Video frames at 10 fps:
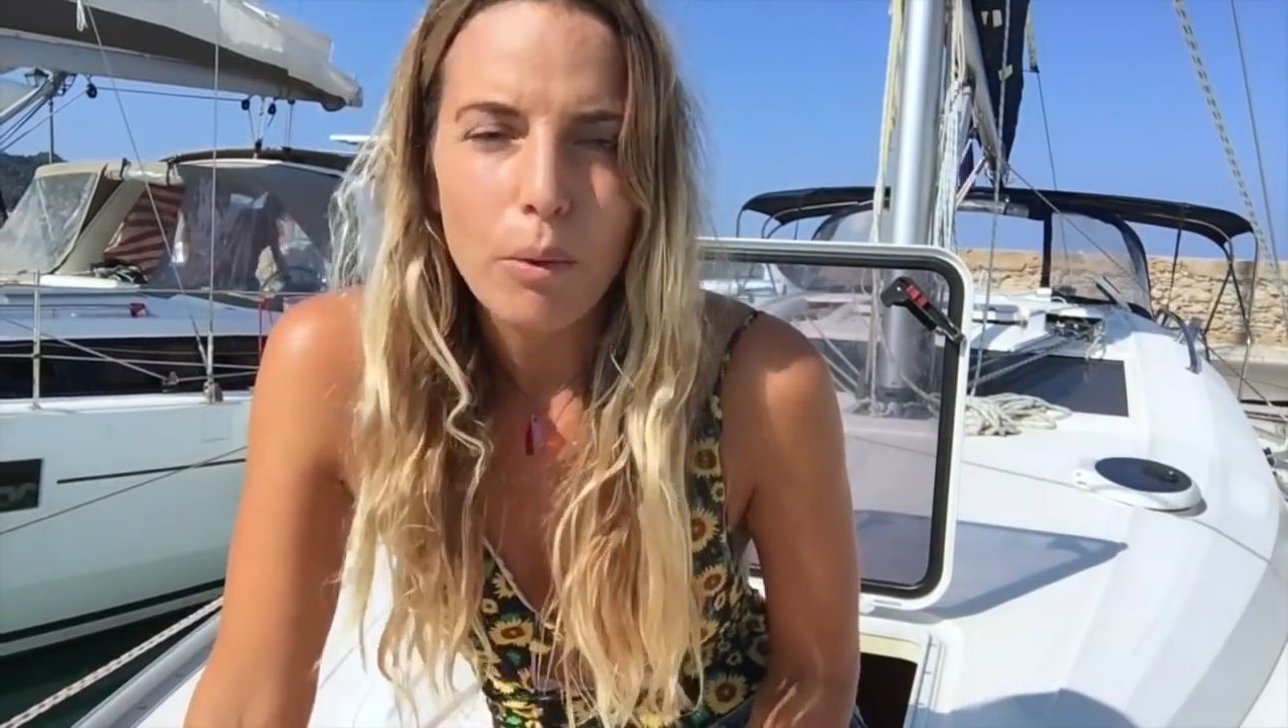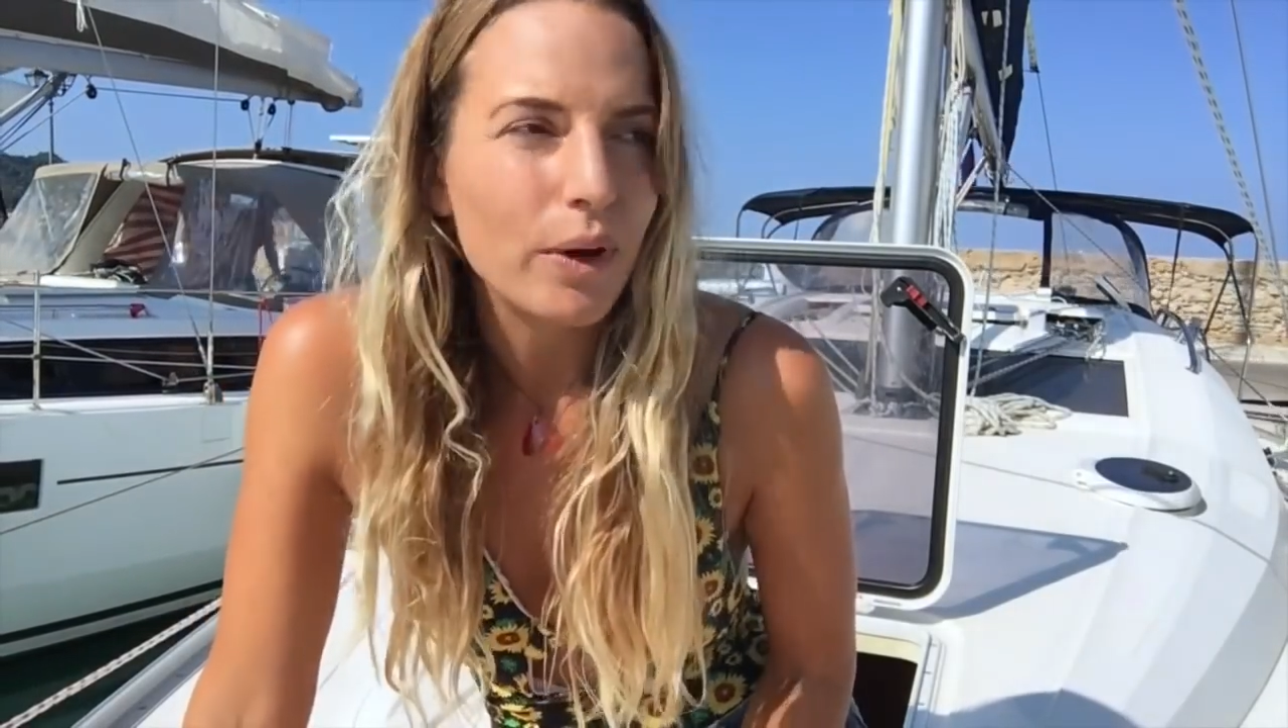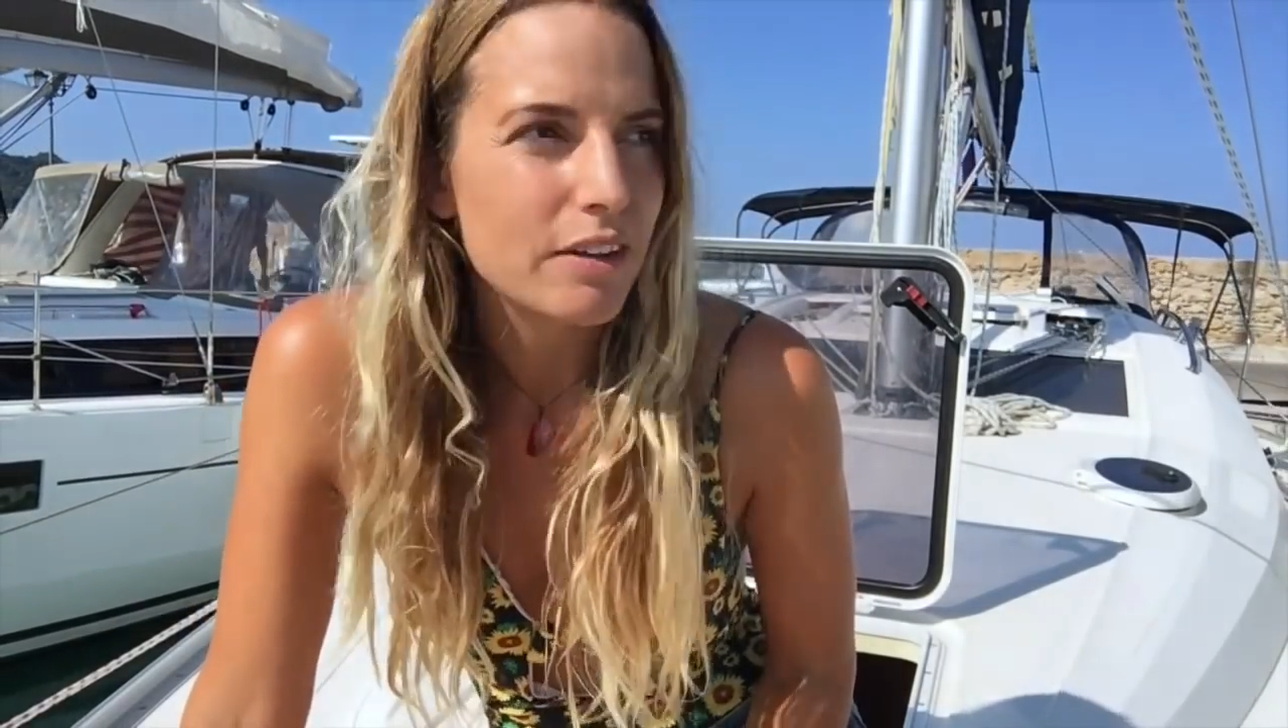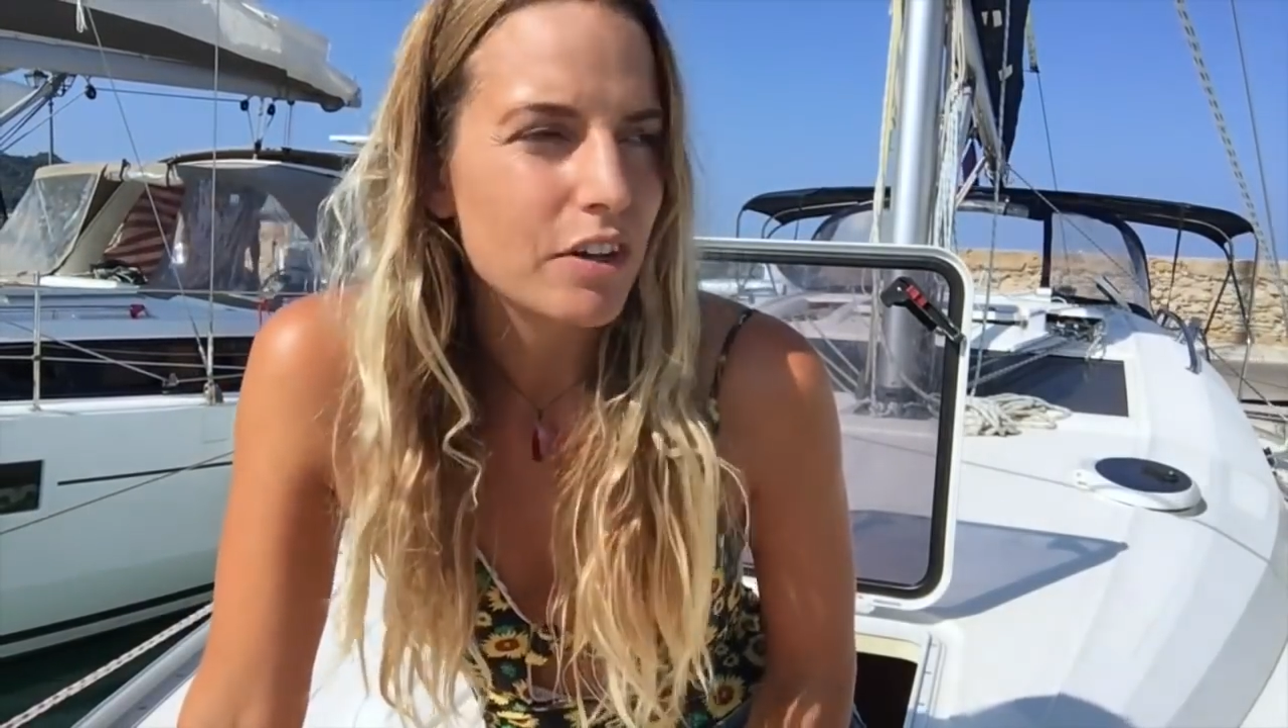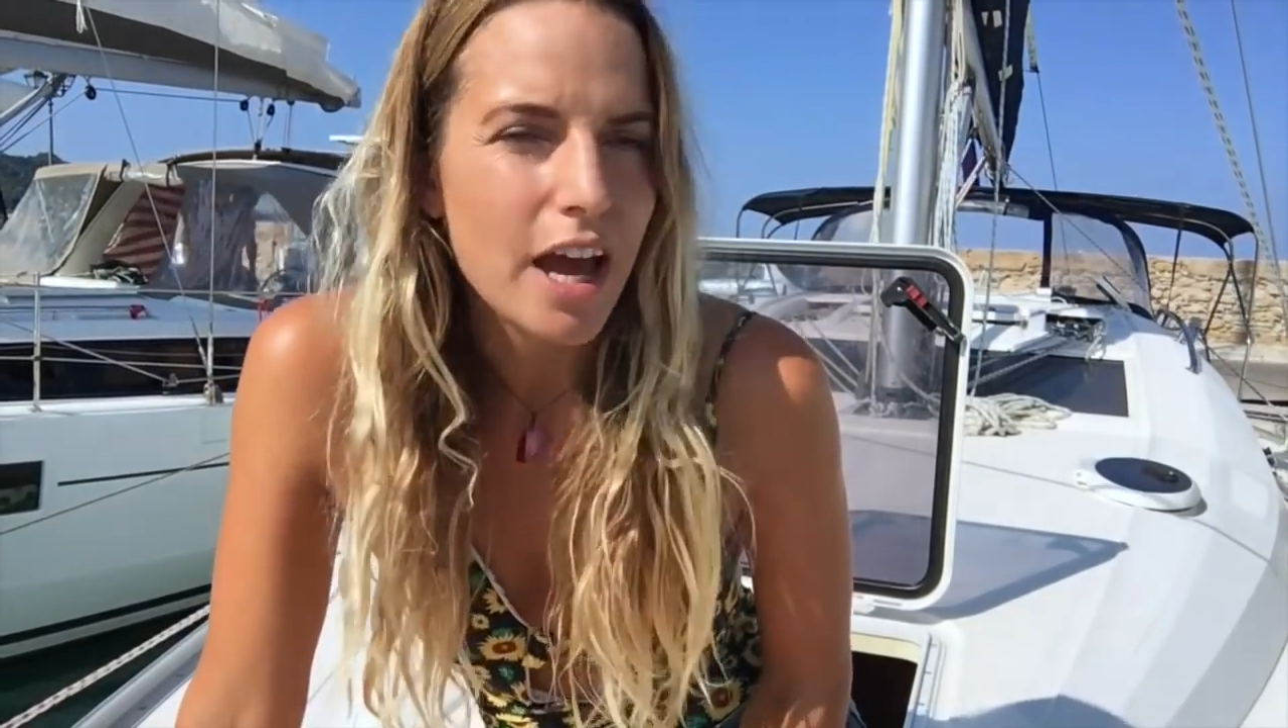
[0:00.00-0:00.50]
but
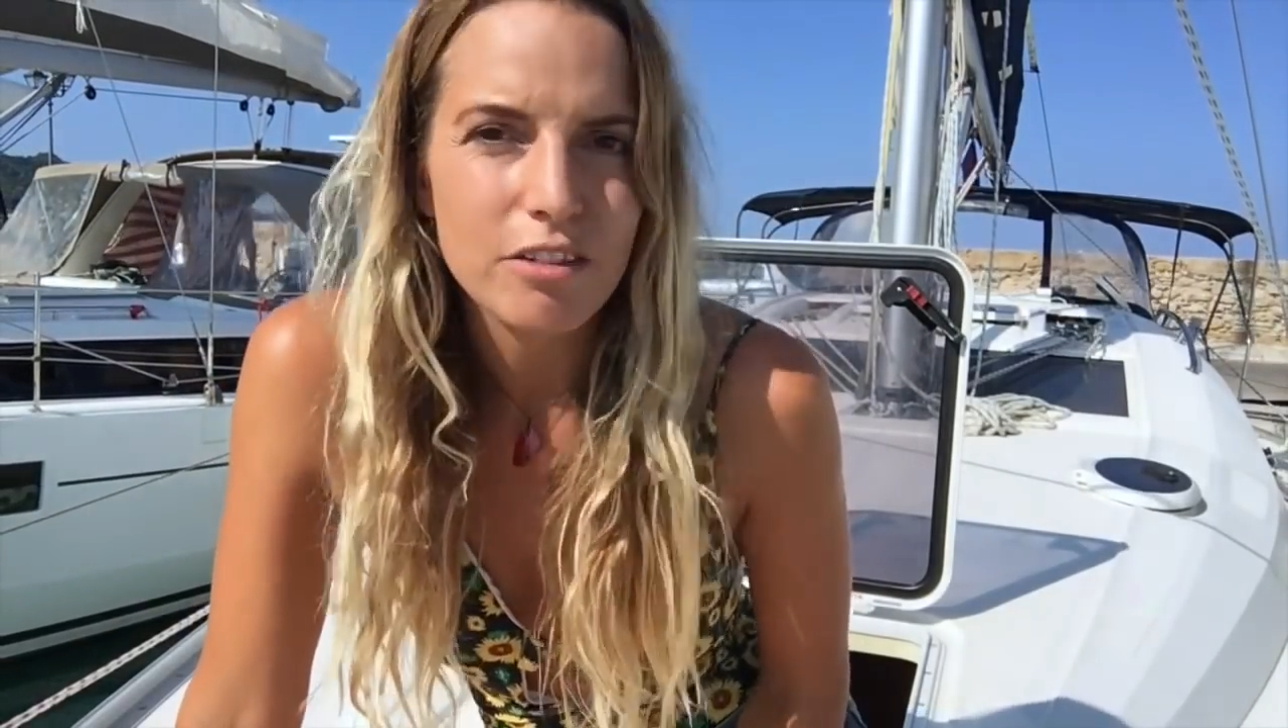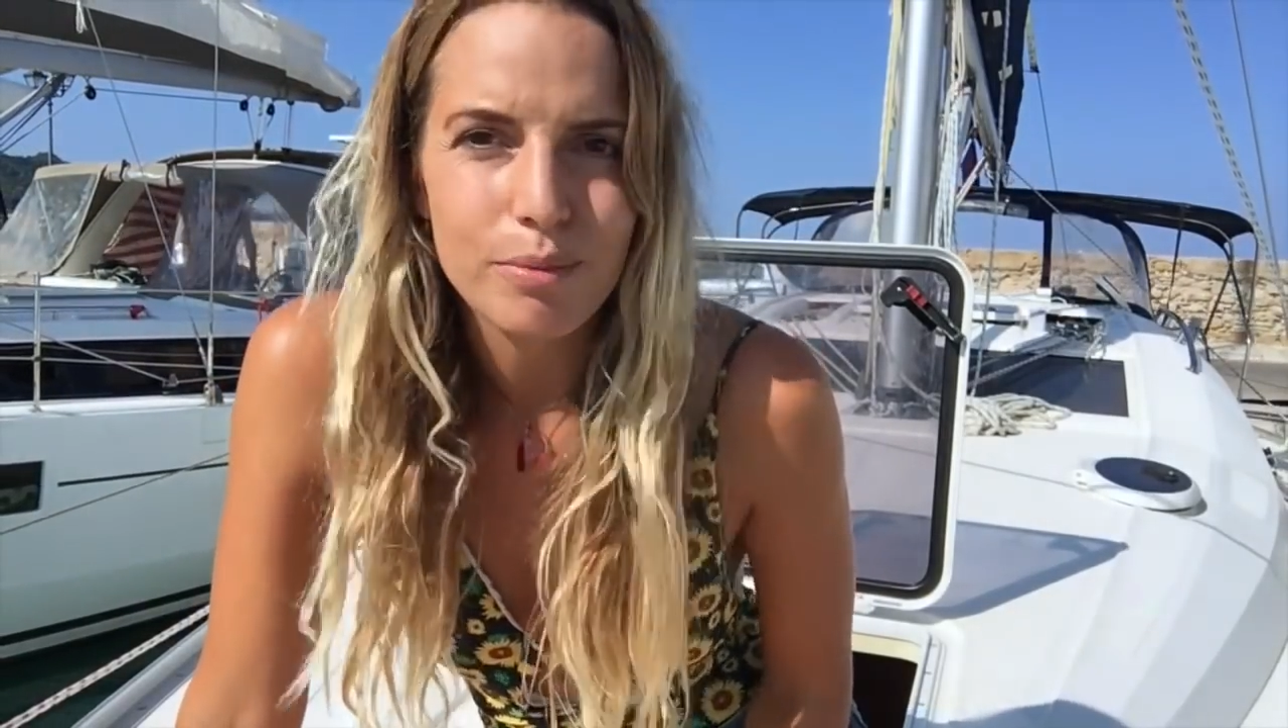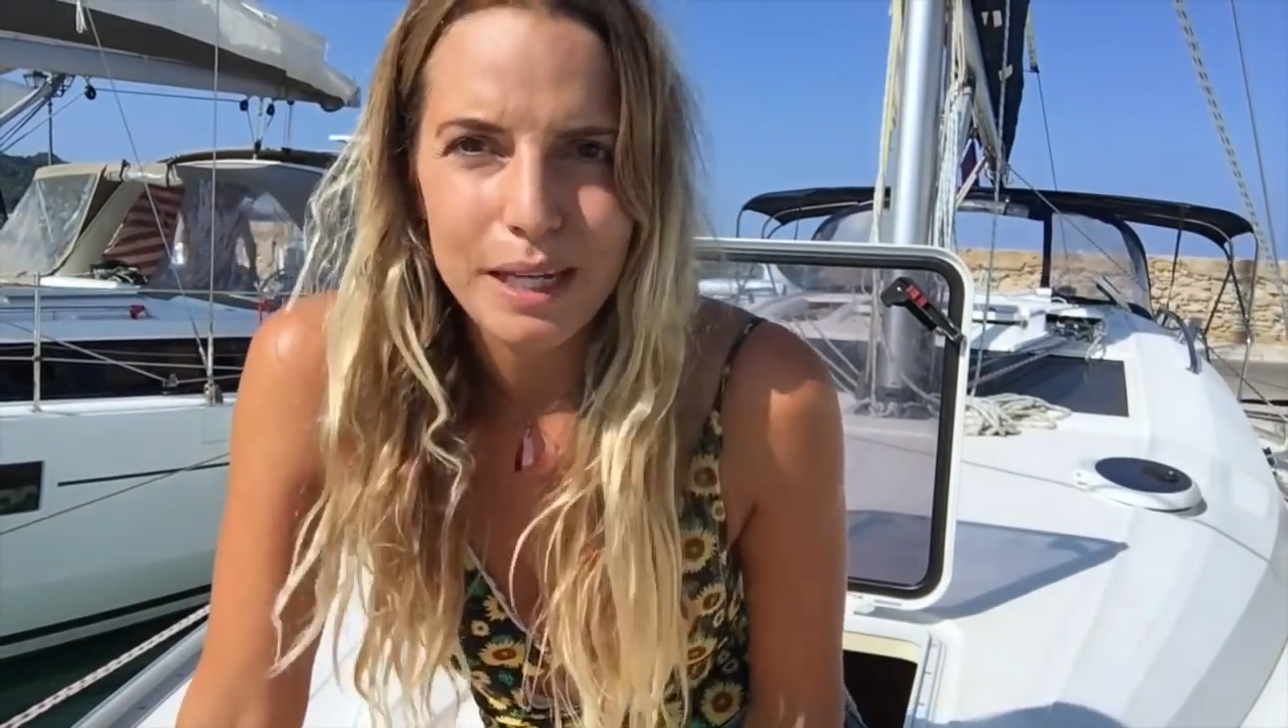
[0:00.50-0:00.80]
we've kind